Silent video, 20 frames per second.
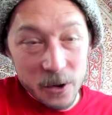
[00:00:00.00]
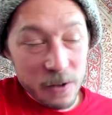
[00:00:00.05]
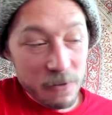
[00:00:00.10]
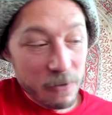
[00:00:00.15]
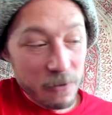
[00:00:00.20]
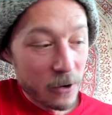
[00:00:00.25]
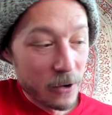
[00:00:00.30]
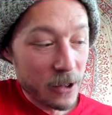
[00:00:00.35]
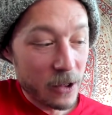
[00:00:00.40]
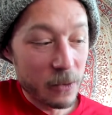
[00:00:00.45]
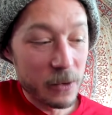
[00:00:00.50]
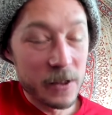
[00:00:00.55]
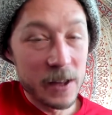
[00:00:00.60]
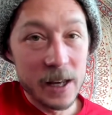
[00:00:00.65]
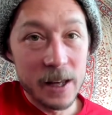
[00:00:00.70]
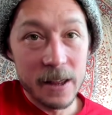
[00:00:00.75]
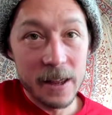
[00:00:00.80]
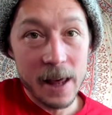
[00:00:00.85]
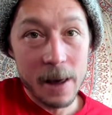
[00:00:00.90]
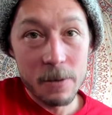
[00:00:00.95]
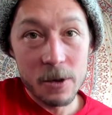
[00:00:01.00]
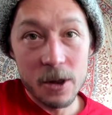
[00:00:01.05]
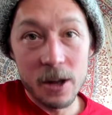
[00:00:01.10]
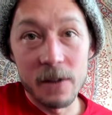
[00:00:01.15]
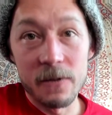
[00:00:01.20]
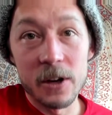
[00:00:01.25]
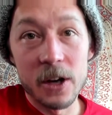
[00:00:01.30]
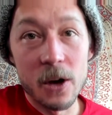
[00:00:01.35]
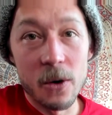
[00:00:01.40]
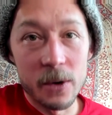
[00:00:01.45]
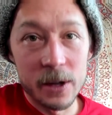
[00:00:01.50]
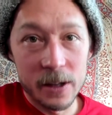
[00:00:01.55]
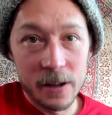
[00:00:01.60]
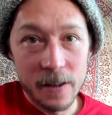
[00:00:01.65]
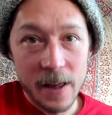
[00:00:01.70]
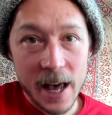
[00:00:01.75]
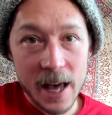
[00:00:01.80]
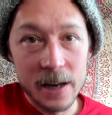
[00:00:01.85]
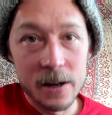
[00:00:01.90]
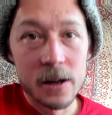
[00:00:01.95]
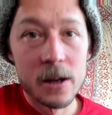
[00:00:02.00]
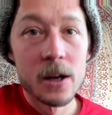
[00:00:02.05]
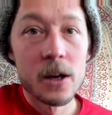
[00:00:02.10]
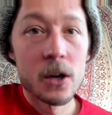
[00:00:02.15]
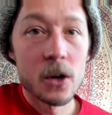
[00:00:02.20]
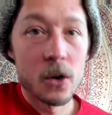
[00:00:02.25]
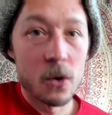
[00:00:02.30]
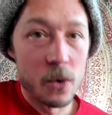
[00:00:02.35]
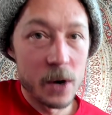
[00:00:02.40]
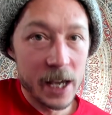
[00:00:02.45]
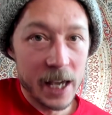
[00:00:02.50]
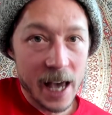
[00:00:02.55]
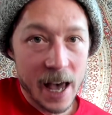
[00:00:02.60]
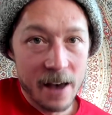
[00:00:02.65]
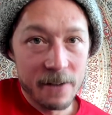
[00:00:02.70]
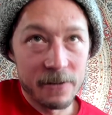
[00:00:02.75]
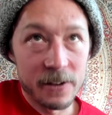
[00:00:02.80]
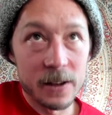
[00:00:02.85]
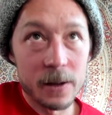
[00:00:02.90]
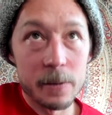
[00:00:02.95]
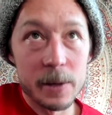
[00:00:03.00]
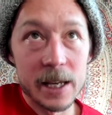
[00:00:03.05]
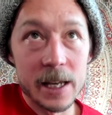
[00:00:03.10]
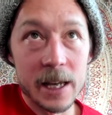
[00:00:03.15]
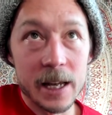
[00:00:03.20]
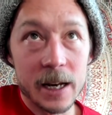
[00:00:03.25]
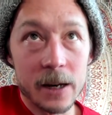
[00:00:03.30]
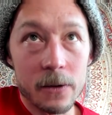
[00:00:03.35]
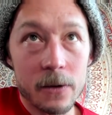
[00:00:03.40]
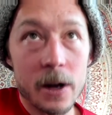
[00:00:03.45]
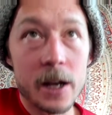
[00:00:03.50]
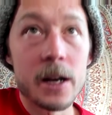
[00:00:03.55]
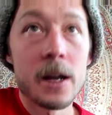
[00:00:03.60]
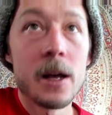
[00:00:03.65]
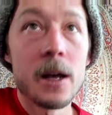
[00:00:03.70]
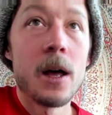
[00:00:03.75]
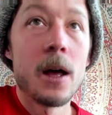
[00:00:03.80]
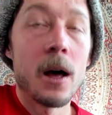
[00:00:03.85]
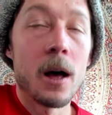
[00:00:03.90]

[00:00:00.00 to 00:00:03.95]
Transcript: verse, with the exception of it going to that quick F at the beginning, right?